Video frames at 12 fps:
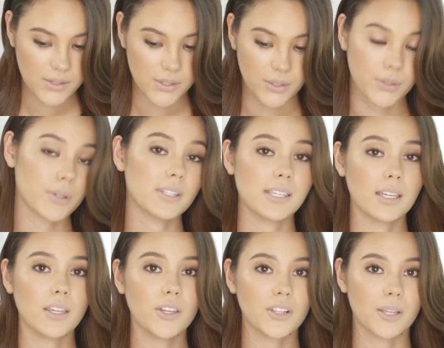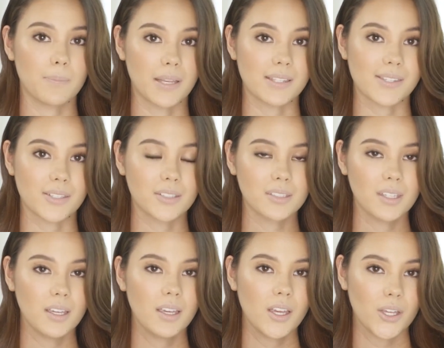So taking your lip pencil,
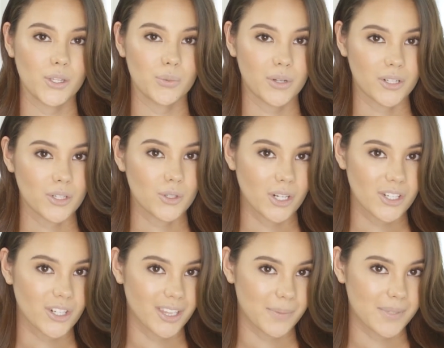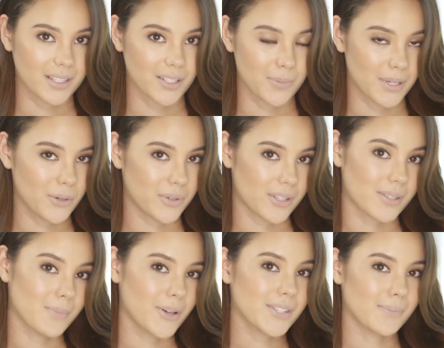you want to stretch your lips a little bit with a
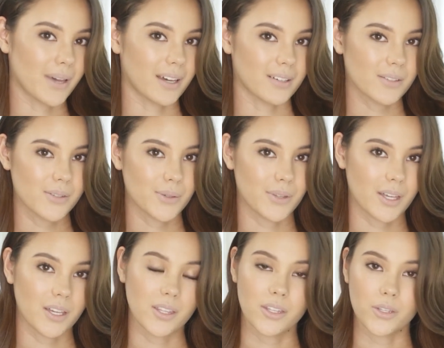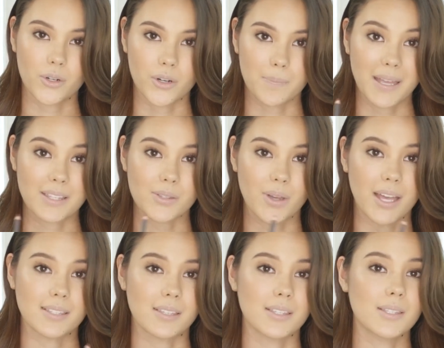small smile so that your pencil
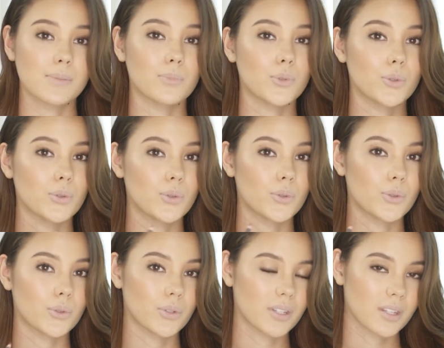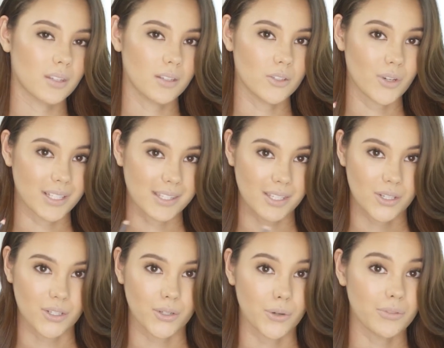has a smooth
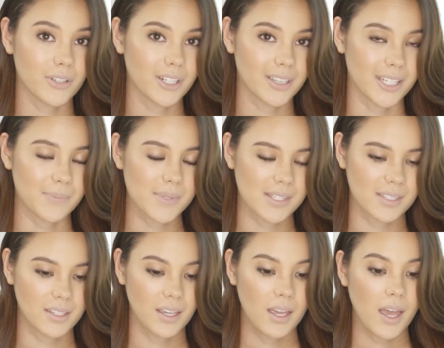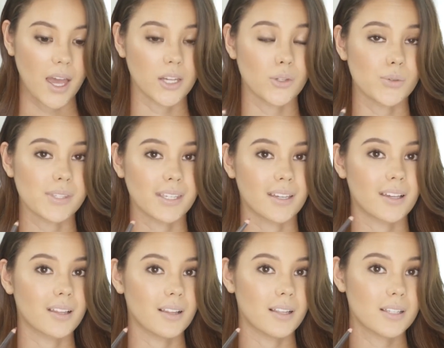transition over your lips, and using